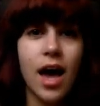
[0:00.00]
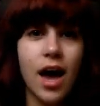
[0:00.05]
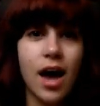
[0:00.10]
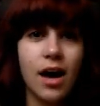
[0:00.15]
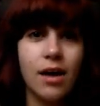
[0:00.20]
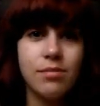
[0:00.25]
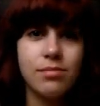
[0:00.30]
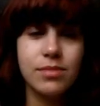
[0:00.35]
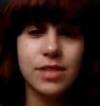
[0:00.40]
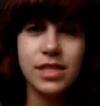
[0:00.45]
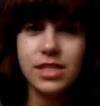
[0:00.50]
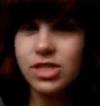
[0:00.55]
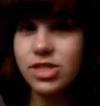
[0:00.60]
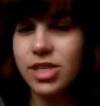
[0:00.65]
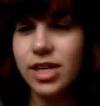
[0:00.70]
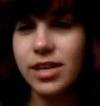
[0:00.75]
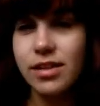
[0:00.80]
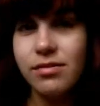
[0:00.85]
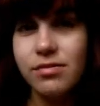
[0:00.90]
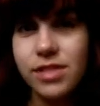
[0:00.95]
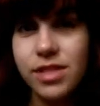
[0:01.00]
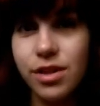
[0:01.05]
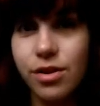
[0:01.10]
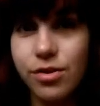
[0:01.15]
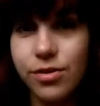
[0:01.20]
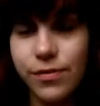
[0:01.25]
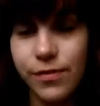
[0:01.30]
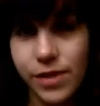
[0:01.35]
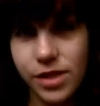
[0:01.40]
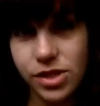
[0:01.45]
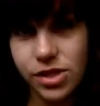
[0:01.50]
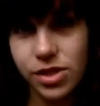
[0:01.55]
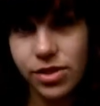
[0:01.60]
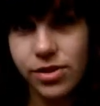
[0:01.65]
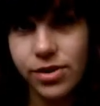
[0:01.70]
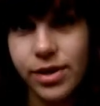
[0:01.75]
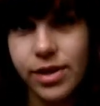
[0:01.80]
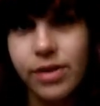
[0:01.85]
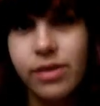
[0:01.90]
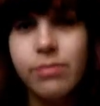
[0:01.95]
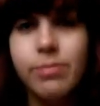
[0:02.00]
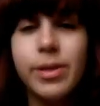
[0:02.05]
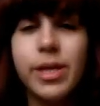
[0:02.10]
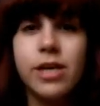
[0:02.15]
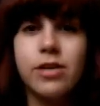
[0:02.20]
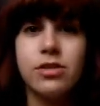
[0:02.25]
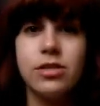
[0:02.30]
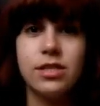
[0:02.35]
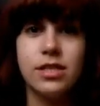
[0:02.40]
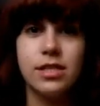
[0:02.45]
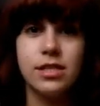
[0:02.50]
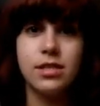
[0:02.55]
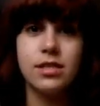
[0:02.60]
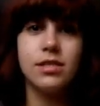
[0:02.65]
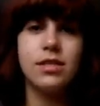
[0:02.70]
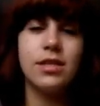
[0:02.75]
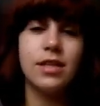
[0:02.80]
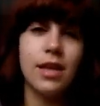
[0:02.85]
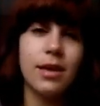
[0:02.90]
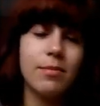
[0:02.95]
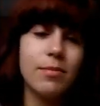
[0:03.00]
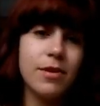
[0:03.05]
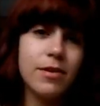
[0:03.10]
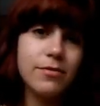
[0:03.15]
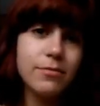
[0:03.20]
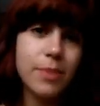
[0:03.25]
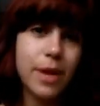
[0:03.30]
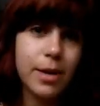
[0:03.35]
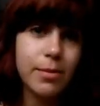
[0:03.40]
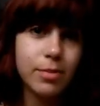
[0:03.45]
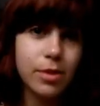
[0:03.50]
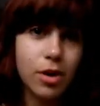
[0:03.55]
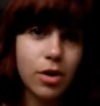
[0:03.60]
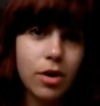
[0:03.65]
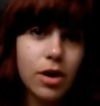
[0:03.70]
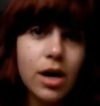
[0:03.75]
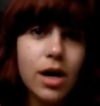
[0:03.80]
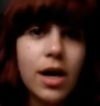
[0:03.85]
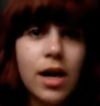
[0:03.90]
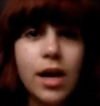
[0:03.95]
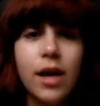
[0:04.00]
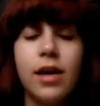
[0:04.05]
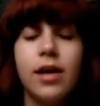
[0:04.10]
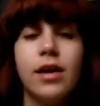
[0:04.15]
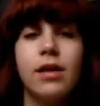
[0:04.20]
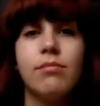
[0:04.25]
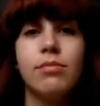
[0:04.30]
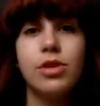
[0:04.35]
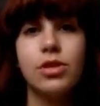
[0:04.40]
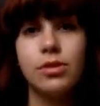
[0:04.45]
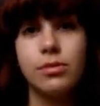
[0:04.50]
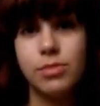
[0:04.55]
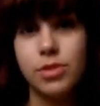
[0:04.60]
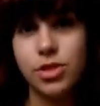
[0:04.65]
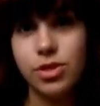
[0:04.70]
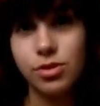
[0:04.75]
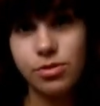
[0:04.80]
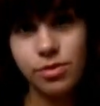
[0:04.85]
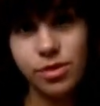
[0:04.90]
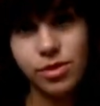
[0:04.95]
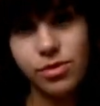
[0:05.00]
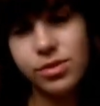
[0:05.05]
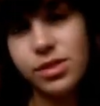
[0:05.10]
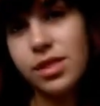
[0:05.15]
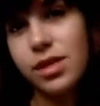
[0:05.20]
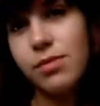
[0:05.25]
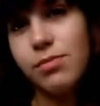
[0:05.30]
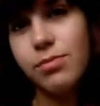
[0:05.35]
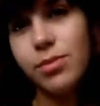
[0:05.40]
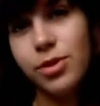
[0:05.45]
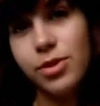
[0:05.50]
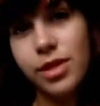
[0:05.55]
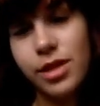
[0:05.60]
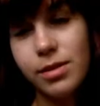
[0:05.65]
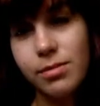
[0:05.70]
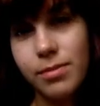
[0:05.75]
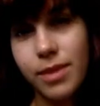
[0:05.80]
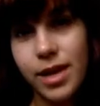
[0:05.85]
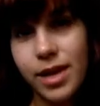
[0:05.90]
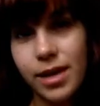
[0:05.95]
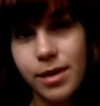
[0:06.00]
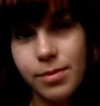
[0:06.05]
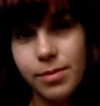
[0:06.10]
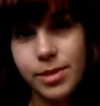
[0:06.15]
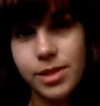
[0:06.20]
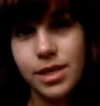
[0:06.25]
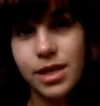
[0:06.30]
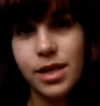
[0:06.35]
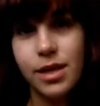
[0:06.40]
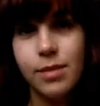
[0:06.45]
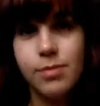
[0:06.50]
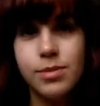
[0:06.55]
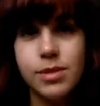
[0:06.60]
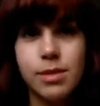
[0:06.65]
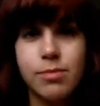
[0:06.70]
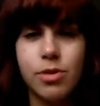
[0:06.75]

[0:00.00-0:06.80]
This channel is called Fashion Thrill because this is the name of my blog. Here I'm gonna be showing you some beauty and makeup tips.